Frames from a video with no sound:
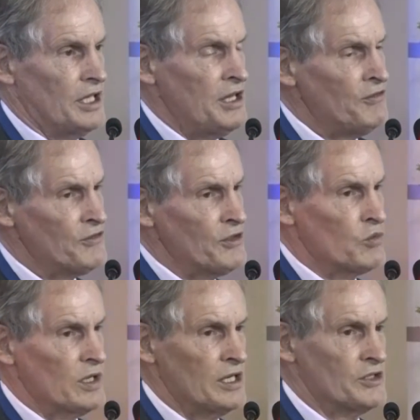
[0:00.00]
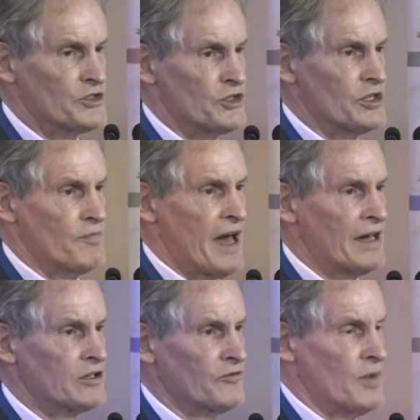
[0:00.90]
if the words at the
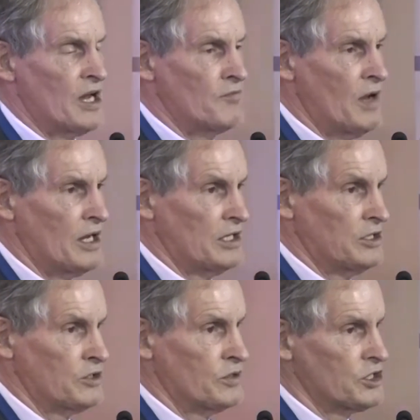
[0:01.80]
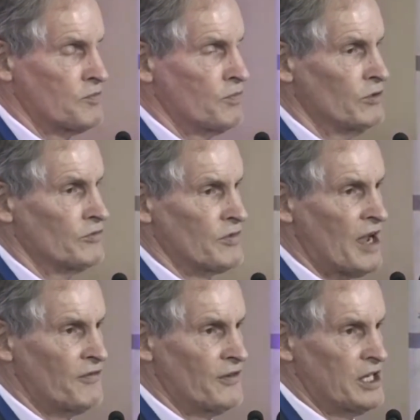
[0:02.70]
back of my mind, which are put
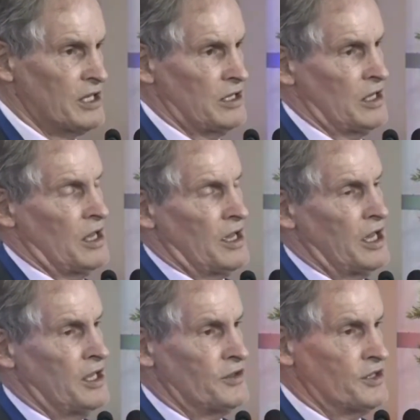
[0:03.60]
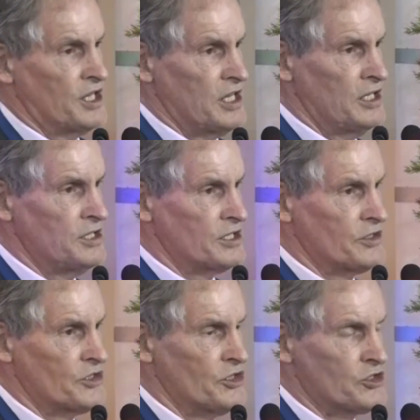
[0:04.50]
roughly in the
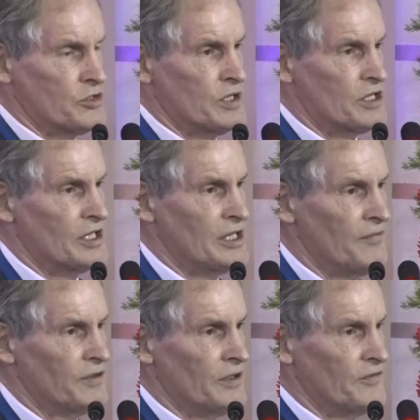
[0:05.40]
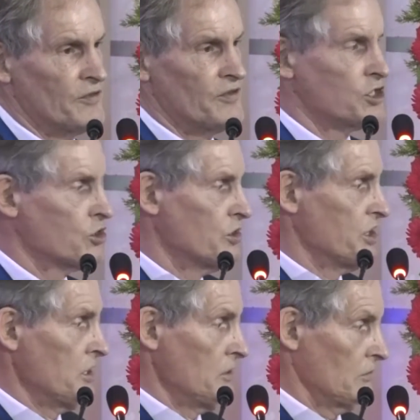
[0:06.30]
Indian system at the level of the
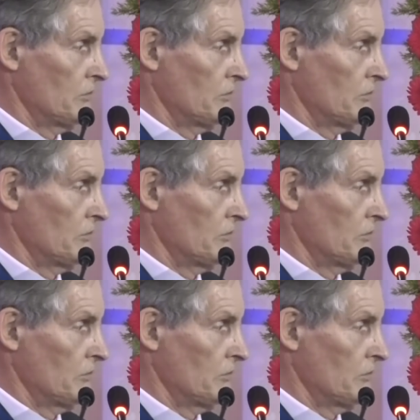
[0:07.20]
vishuddhi,